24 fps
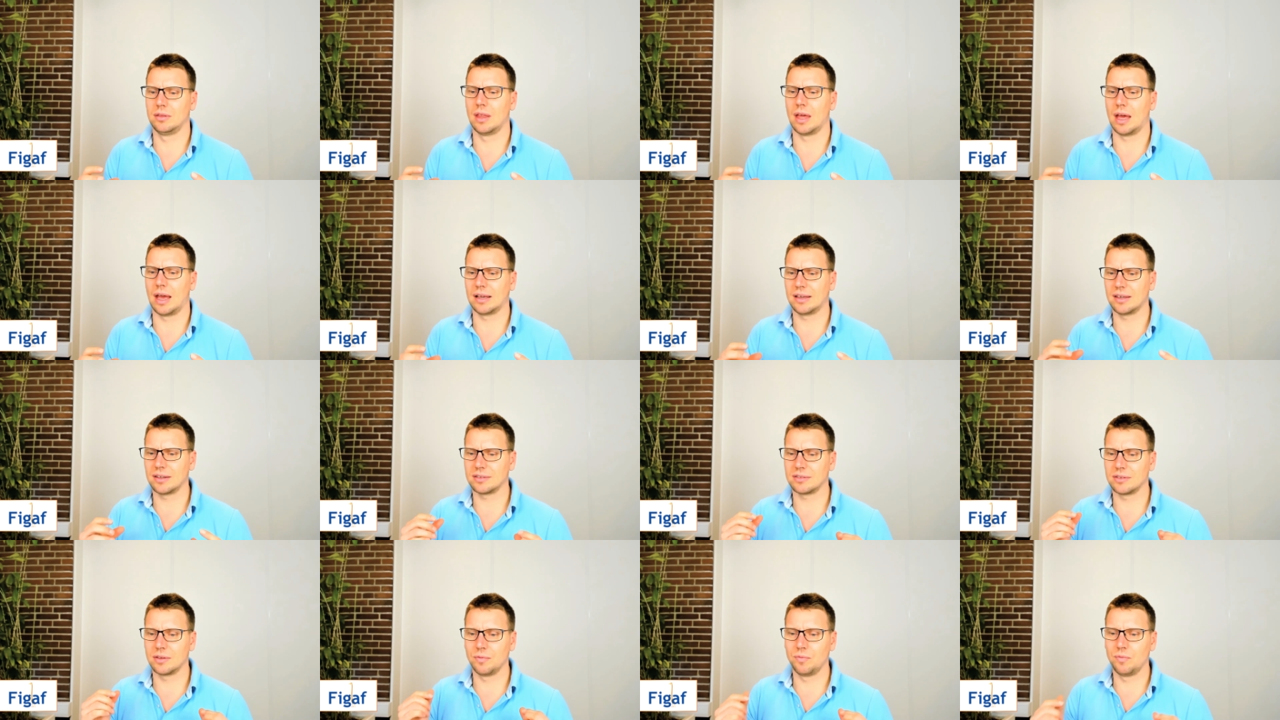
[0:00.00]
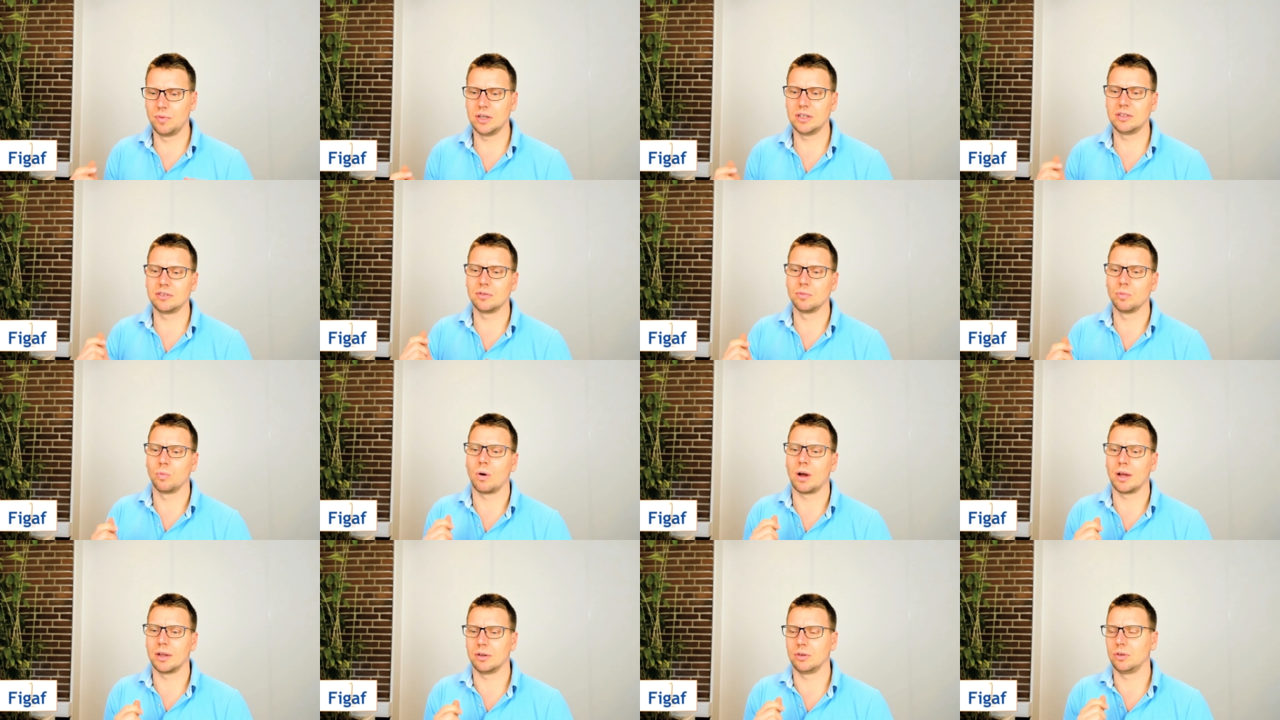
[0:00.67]
I guess the reason
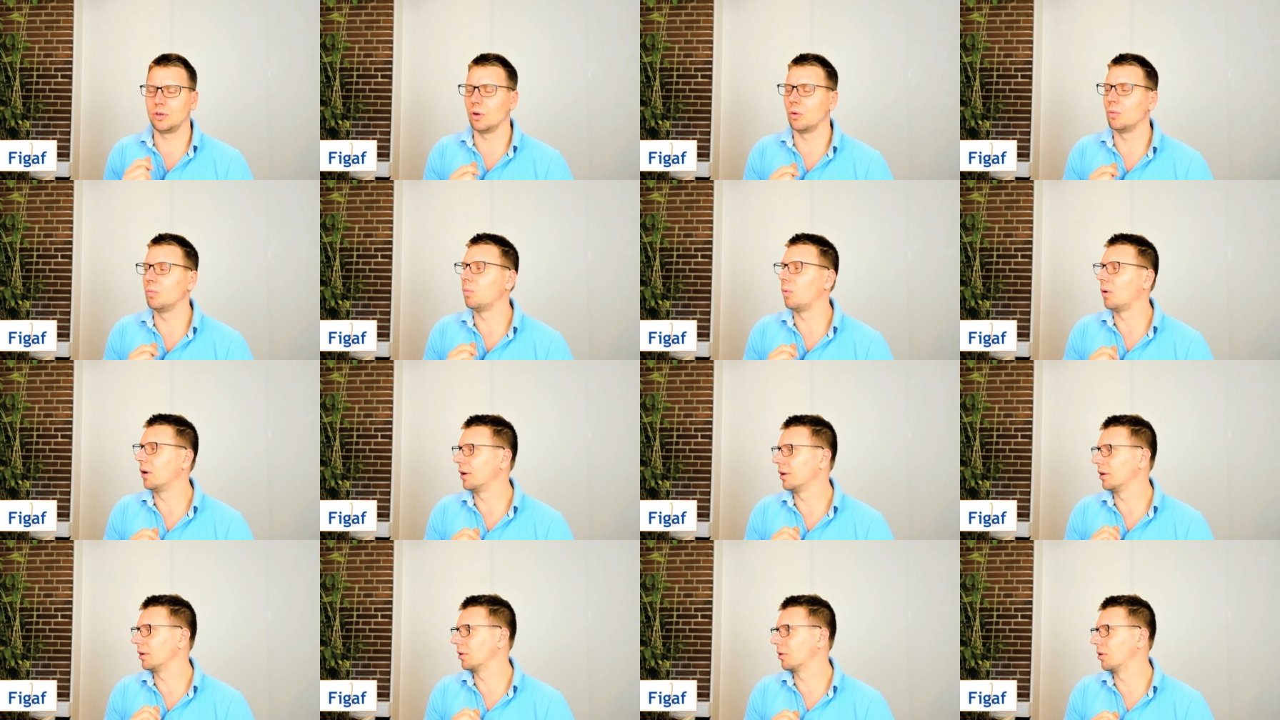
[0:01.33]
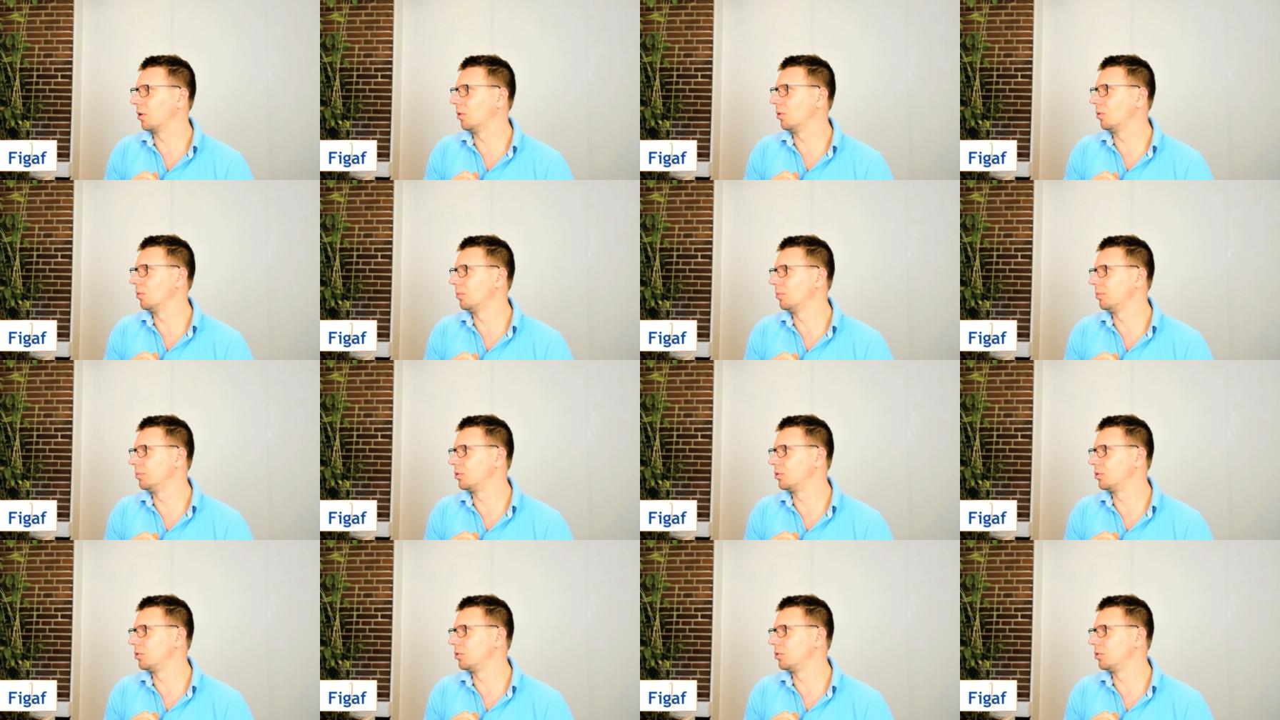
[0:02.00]
why you don't want to go,